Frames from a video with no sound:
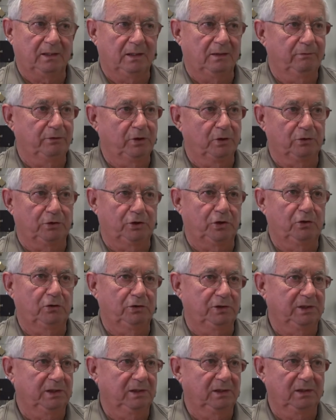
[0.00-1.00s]
of your
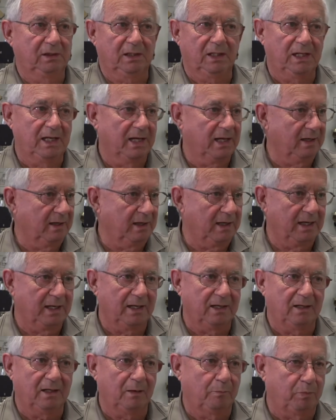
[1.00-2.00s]
choosing
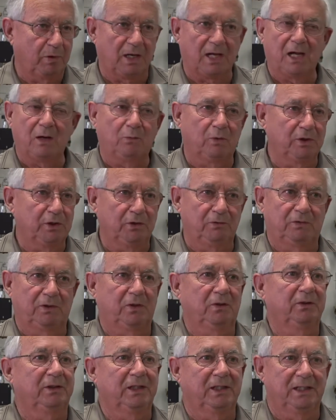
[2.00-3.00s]
and apply what you've
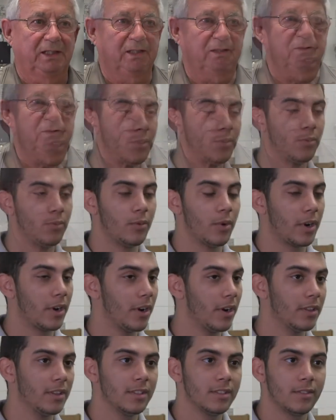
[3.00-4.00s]
learned in here.
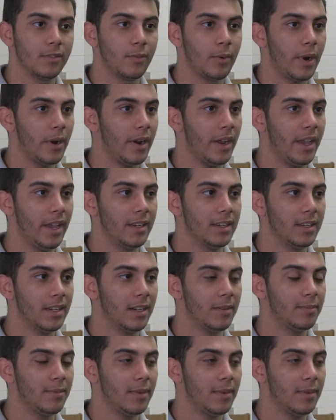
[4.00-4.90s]
Regardless of where I end up,